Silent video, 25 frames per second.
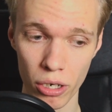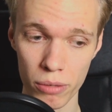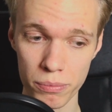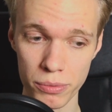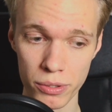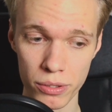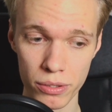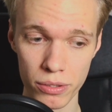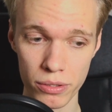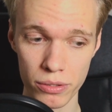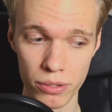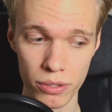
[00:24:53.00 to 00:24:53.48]

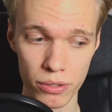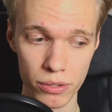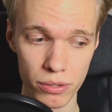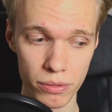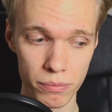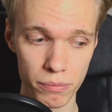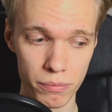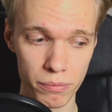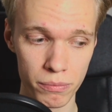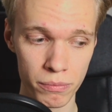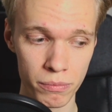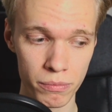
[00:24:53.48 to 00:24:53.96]

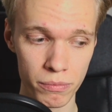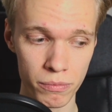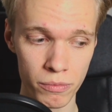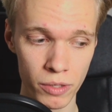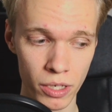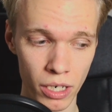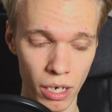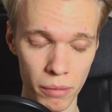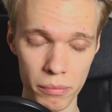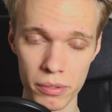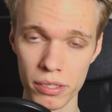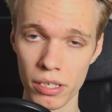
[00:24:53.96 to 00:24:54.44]
you'll
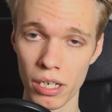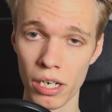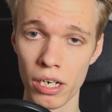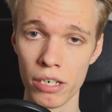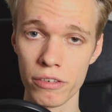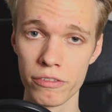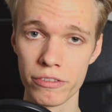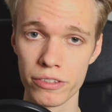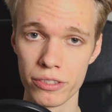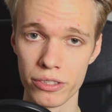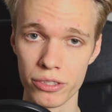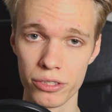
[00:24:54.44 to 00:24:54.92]
come
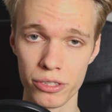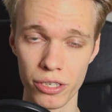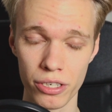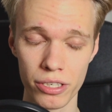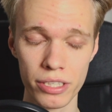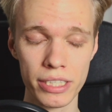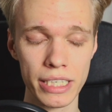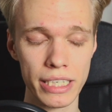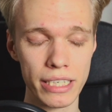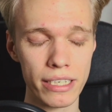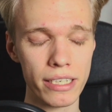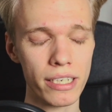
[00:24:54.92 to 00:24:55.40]
along for the
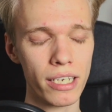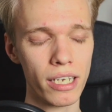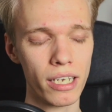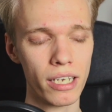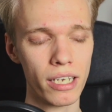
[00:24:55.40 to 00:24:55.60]
journey.